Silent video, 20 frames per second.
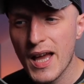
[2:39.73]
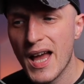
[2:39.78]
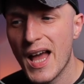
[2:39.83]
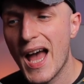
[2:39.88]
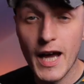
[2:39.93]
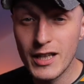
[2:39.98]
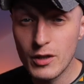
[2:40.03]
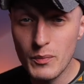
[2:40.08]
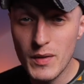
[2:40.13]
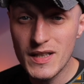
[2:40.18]

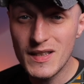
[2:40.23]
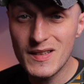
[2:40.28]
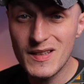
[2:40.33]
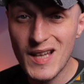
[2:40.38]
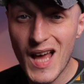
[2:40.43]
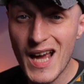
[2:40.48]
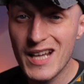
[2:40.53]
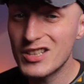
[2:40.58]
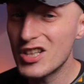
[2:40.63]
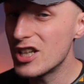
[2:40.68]
and
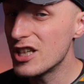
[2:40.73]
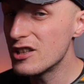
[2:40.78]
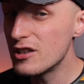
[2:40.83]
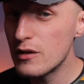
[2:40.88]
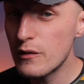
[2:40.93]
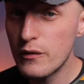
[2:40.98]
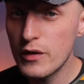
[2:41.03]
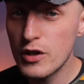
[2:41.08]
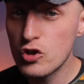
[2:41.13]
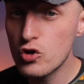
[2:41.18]
mid-side
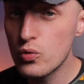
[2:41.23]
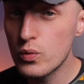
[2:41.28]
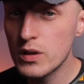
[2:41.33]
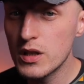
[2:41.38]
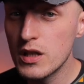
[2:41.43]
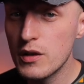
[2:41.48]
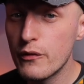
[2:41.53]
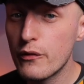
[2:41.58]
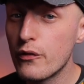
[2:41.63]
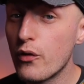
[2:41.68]

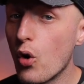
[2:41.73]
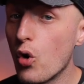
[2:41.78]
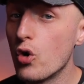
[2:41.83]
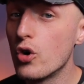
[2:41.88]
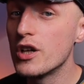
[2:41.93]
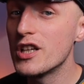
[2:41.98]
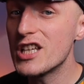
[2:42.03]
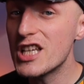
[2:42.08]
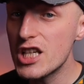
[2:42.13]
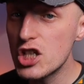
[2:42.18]
individually for
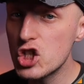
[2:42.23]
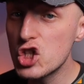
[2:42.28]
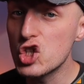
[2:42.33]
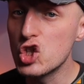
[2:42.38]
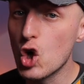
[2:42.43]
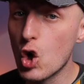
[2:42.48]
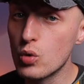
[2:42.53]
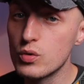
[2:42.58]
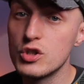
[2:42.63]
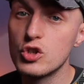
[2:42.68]
each
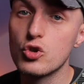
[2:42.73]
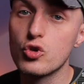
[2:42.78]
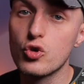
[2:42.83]
node you